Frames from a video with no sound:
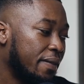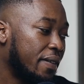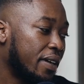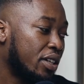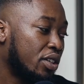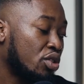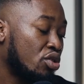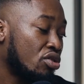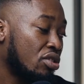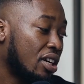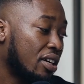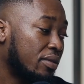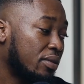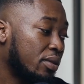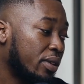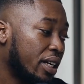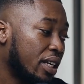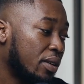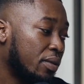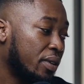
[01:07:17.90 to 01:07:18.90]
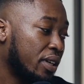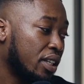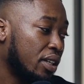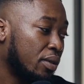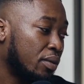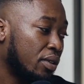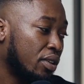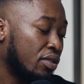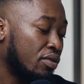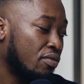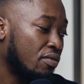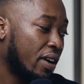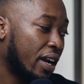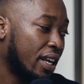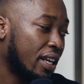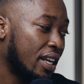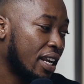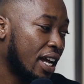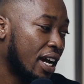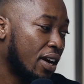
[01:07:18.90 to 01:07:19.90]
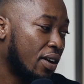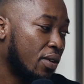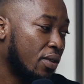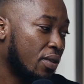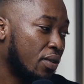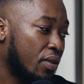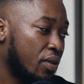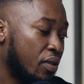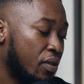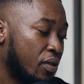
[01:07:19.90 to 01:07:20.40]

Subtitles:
If I could travel anywhere in the world right now,